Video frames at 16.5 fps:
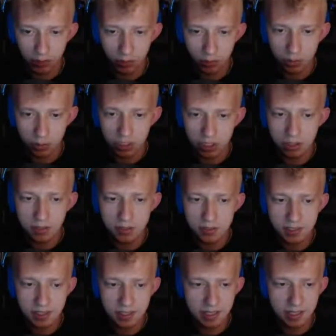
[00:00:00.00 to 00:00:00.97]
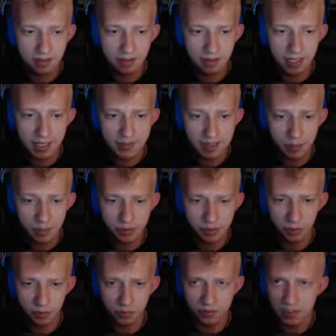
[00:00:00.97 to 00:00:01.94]
Which I noticed, again, the last
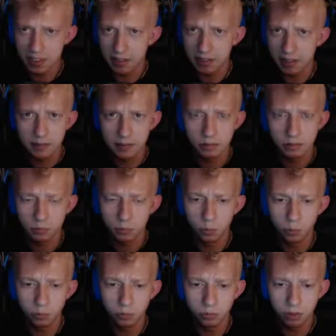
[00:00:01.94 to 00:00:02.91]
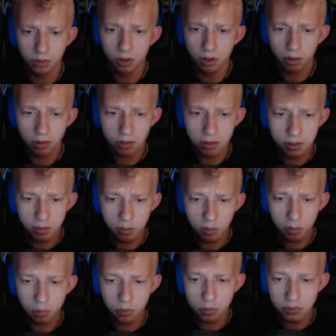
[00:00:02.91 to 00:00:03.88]
episode was, like, longer than
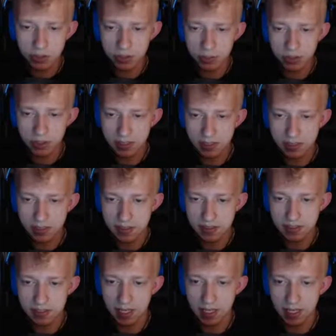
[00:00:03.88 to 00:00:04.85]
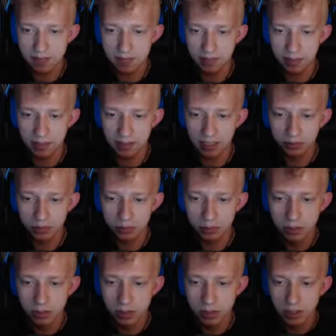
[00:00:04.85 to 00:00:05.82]
normal, just because of the size of that level.
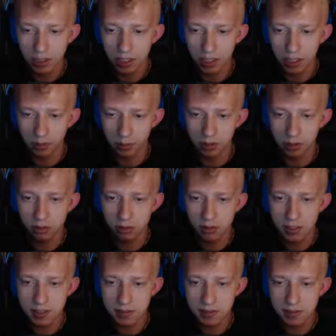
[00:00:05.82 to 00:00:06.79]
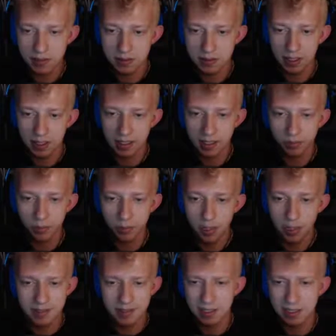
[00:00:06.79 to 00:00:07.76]
And I'm curious, I never
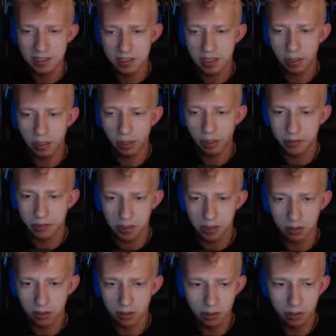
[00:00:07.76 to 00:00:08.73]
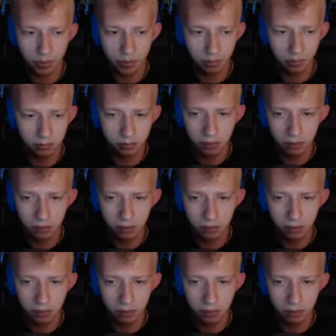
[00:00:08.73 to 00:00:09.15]
paid attention to that when I was younger, about